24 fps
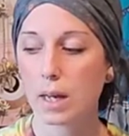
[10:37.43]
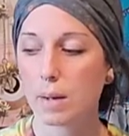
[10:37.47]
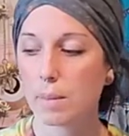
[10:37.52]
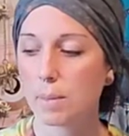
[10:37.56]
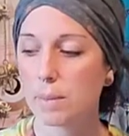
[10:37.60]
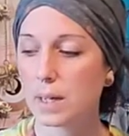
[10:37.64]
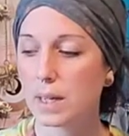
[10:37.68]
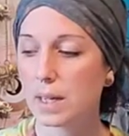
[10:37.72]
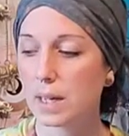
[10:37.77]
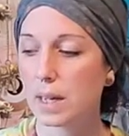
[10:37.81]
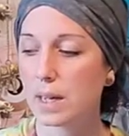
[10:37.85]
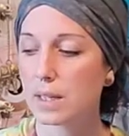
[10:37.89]

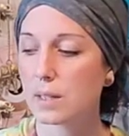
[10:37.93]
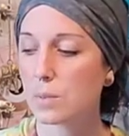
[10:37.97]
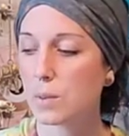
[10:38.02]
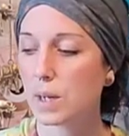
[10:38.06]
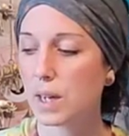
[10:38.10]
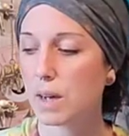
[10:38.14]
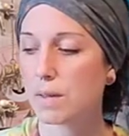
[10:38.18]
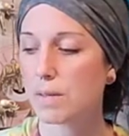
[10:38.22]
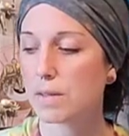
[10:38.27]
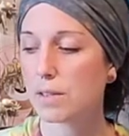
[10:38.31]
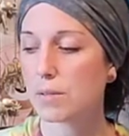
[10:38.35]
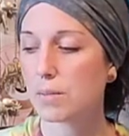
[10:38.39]
Because we
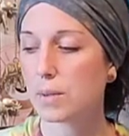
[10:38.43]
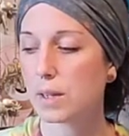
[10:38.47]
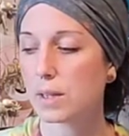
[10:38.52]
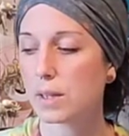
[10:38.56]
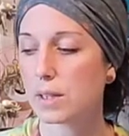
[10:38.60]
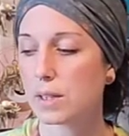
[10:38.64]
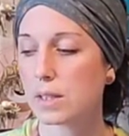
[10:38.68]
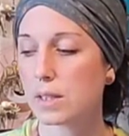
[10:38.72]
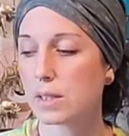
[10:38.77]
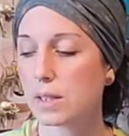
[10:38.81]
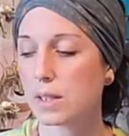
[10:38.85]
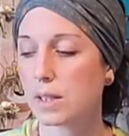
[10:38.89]
have this
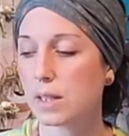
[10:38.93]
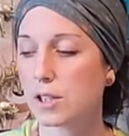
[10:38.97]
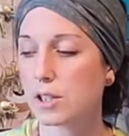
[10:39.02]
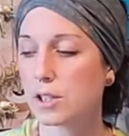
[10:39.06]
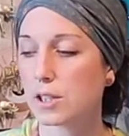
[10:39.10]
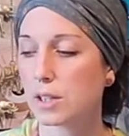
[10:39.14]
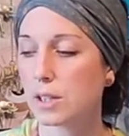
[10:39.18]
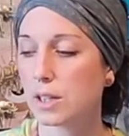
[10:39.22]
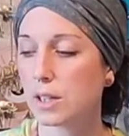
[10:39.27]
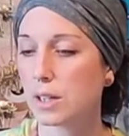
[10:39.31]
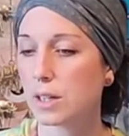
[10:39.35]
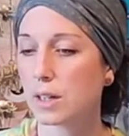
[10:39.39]

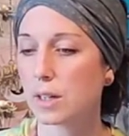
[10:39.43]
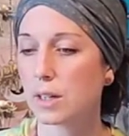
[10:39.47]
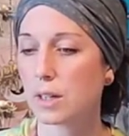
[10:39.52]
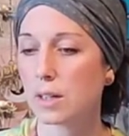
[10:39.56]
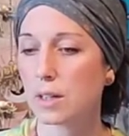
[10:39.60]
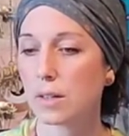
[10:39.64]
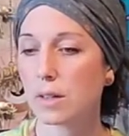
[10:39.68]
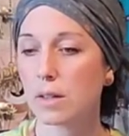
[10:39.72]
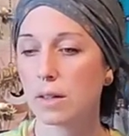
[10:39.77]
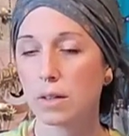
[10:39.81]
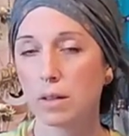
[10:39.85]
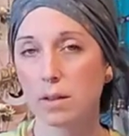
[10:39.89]
reconciliation
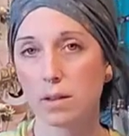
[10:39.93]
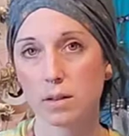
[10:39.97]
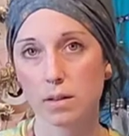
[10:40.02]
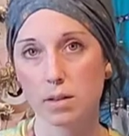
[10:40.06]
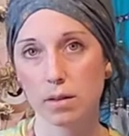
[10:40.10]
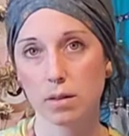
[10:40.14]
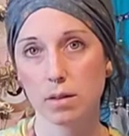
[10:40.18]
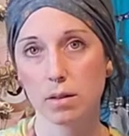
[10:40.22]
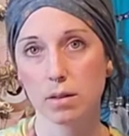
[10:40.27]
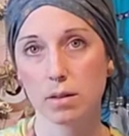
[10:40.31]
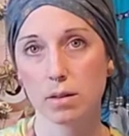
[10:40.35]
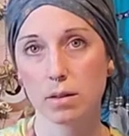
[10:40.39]
here,
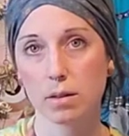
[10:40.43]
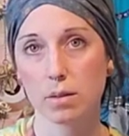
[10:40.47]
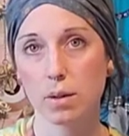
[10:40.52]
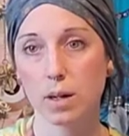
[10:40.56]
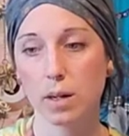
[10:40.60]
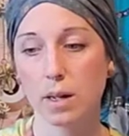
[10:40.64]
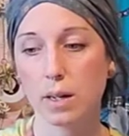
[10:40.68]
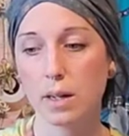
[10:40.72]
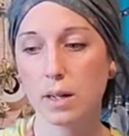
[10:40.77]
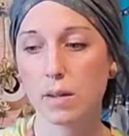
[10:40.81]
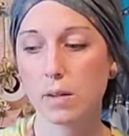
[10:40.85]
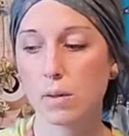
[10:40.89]

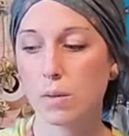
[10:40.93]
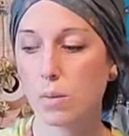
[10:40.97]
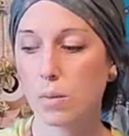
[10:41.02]
okay?